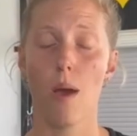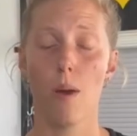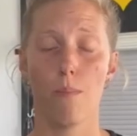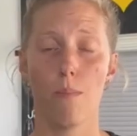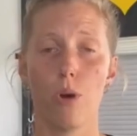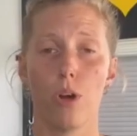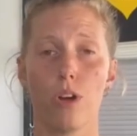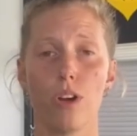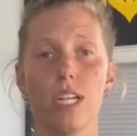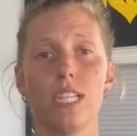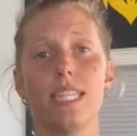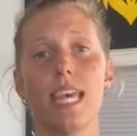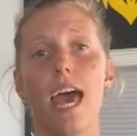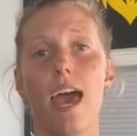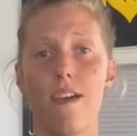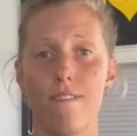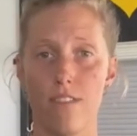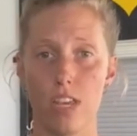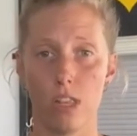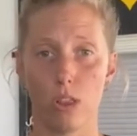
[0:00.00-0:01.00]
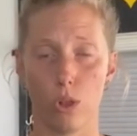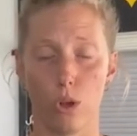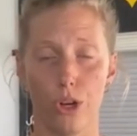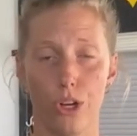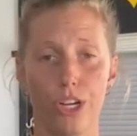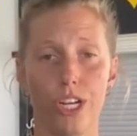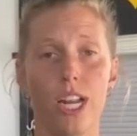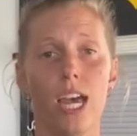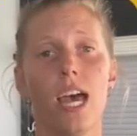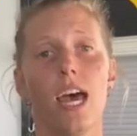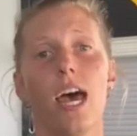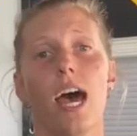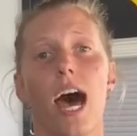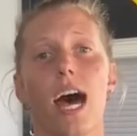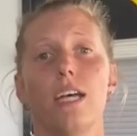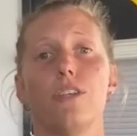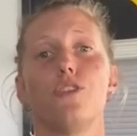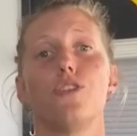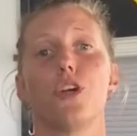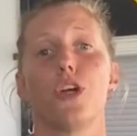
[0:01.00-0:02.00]
moderate to heavy load
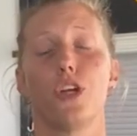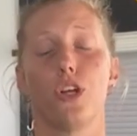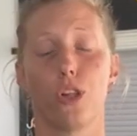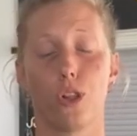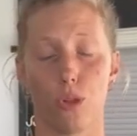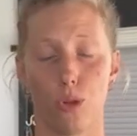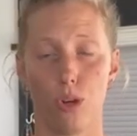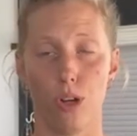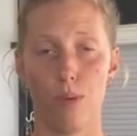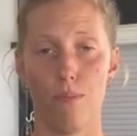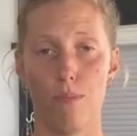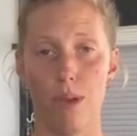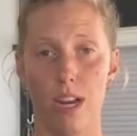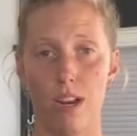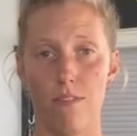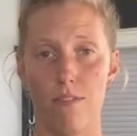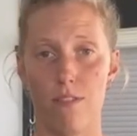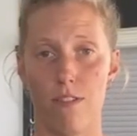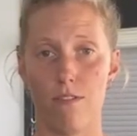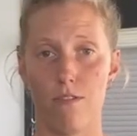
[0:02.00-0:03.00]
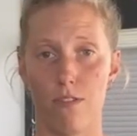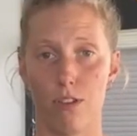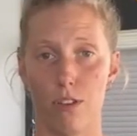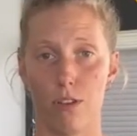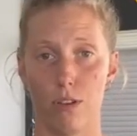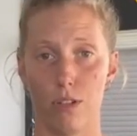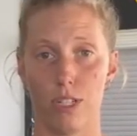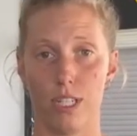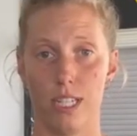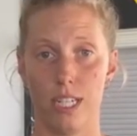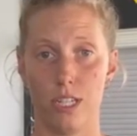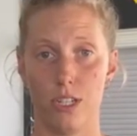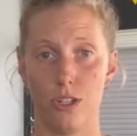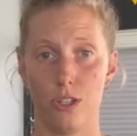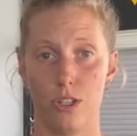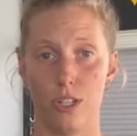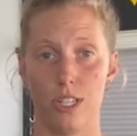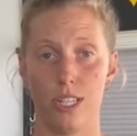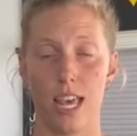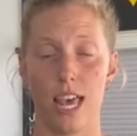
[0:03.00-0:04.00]
has shown a lot of benefit for those
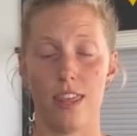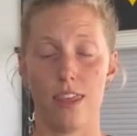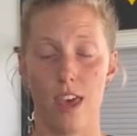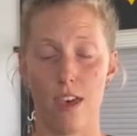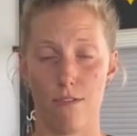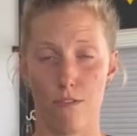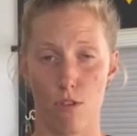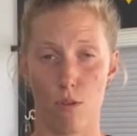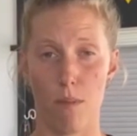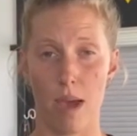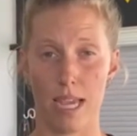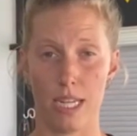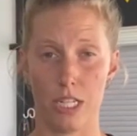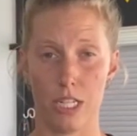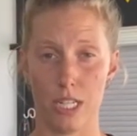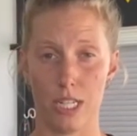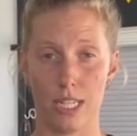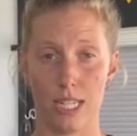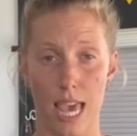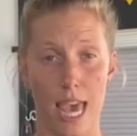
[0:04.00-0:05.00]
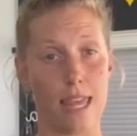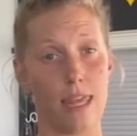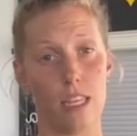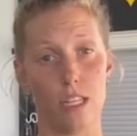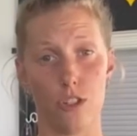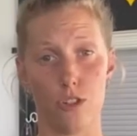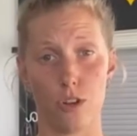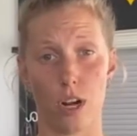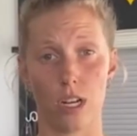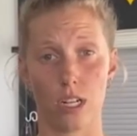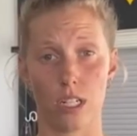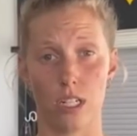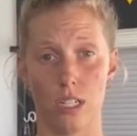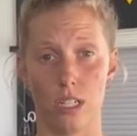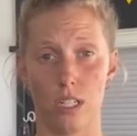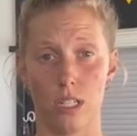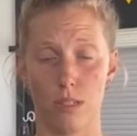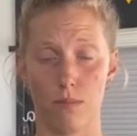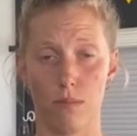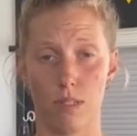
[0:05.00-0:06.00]
tissues, their formations, and the
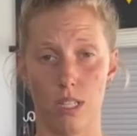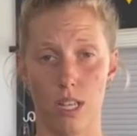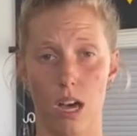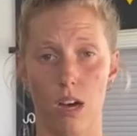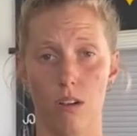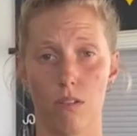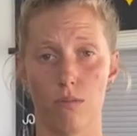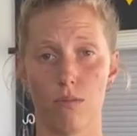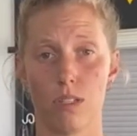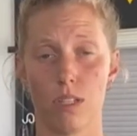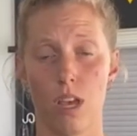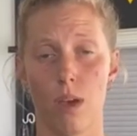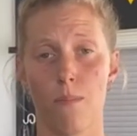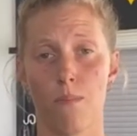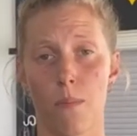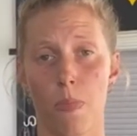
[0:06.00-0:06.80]
structures themselves.